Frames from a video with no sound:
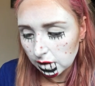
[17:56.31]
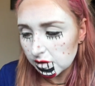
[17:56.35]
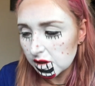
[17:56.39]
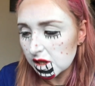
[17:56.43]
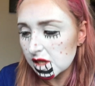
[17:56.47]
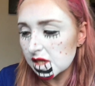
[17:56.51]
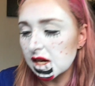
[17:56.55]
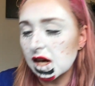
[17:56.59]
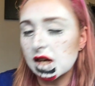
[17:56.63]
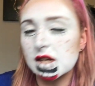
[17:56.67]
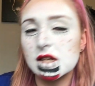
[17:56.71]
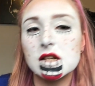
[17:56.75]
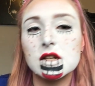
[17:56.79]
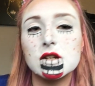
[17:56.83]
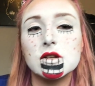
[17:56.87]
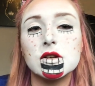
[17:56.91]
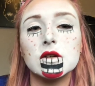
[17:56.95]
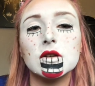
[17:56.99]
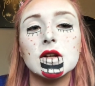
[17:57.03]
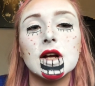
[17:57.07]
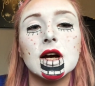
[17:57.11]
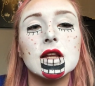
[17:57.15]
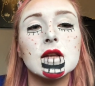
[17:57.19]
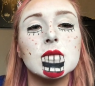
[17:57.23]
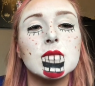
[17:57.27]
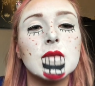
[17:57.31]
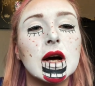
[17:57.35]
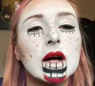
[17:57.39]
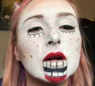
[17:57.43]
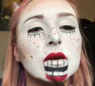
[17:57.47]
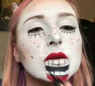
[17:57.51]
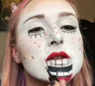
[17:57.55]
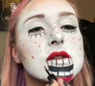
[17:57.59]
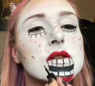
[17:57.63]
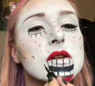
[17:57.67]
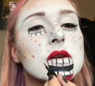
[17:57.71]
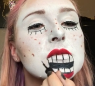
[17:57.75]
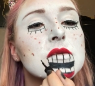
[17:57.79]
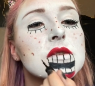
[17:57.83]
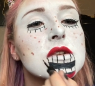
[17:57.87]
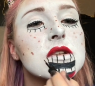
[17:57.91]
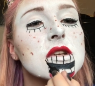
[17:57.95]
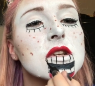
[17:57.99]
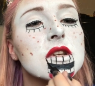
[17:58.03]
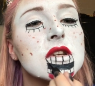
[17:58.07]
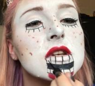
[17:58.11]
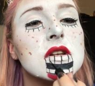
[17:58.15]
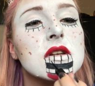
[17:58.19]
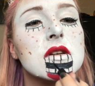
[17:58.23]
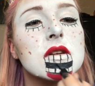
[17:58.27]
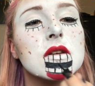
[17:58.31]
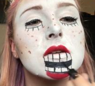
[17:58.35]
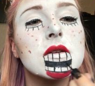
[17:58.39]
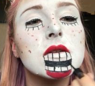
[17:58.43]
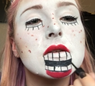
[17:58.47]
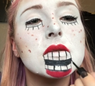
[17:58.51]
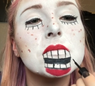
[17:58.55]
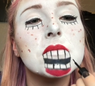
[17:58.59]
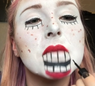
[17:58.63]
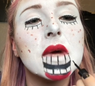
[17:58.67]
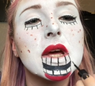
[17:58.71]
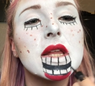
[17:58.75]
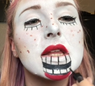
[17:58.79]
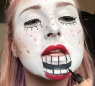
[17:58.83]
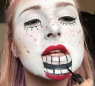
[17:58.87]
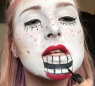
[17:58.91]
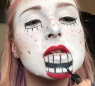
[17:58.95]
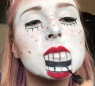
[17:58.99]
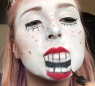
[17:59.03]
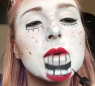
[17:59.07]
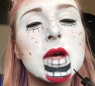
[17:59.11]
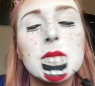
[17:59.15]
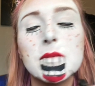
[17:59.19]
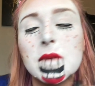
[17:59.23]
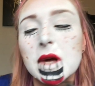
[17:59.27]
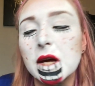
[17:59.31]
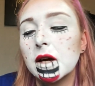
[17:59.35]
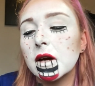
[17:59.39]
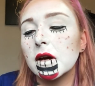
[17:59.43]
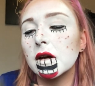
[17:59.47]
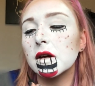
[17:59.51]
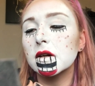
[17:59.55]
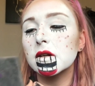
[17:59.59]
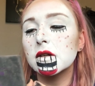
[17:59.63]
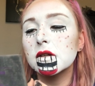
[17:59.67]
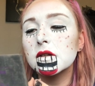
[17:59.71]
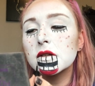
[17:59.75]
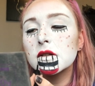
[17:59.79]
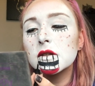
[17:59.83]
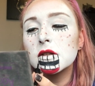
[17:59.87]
I've decided I don't like the mouth, so I'm just going to make this bit bigger.